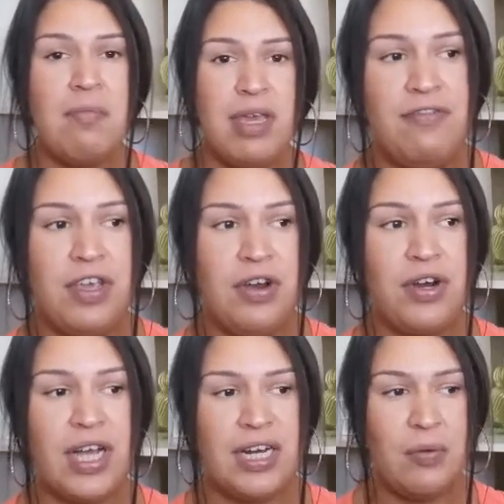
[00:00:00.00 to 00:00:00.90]
If
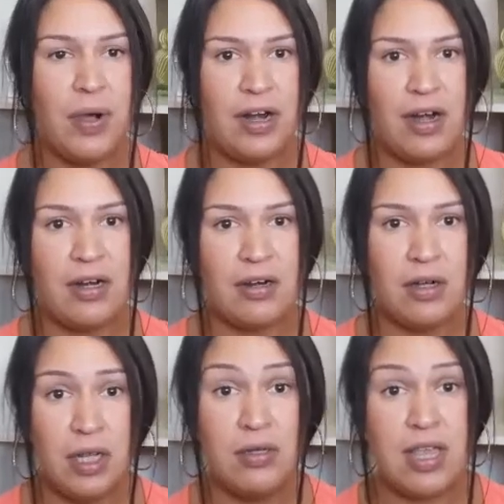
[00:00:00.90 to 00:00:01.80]
you're going to wear
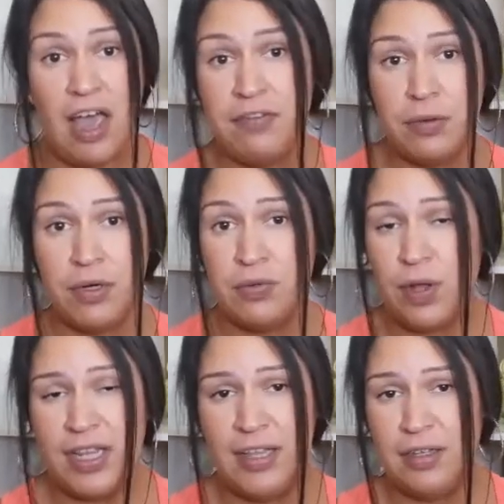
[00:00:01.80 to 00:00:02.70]
clothes afterwards
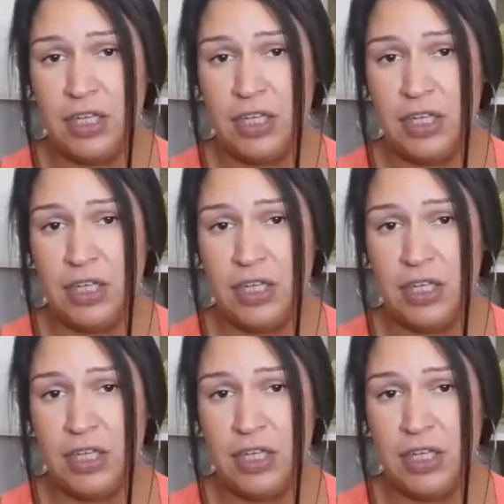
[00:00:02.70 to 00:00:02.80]
while it,